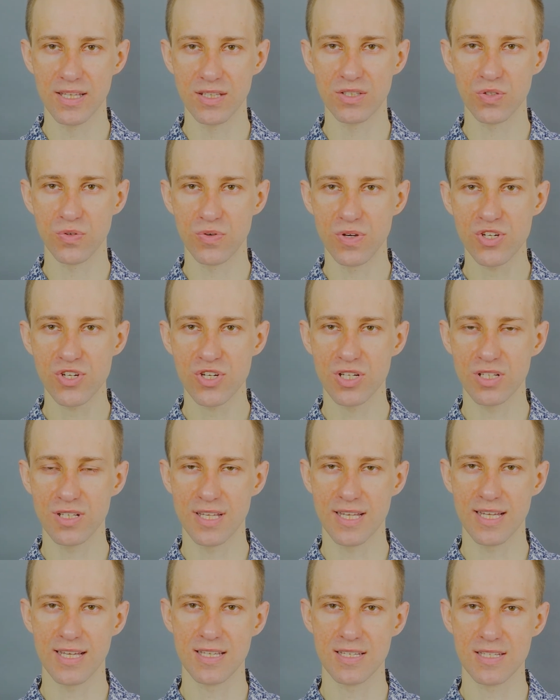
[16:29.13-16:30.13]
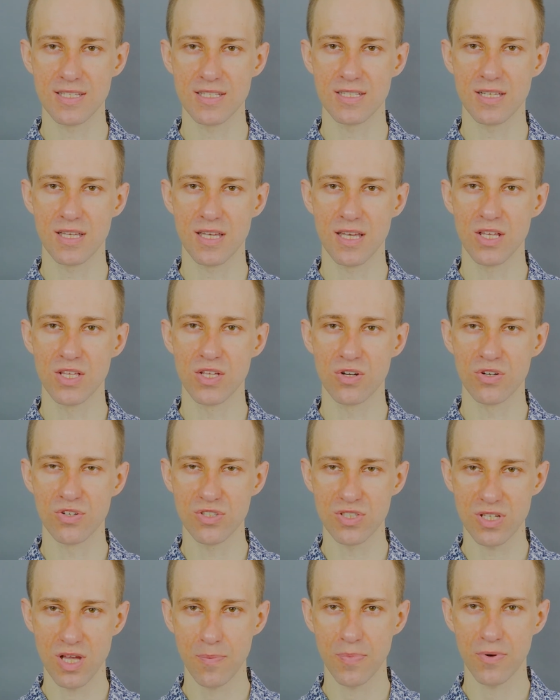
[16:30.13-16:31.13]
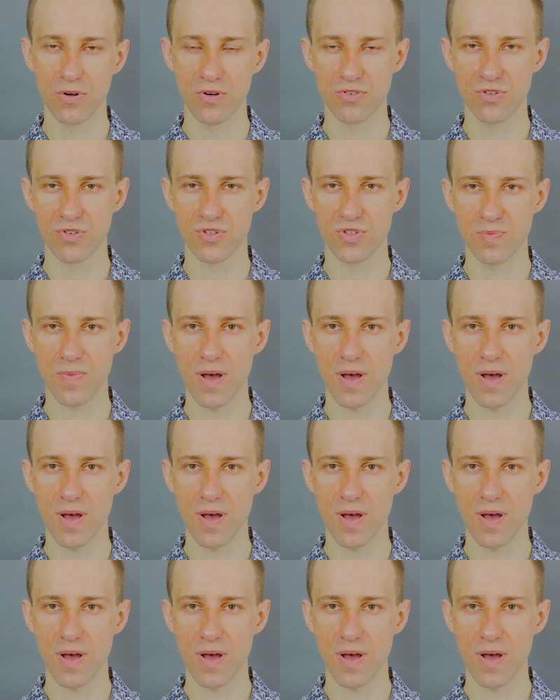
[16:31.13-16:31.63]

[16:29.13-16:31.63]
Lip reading: intuition is in your subconscious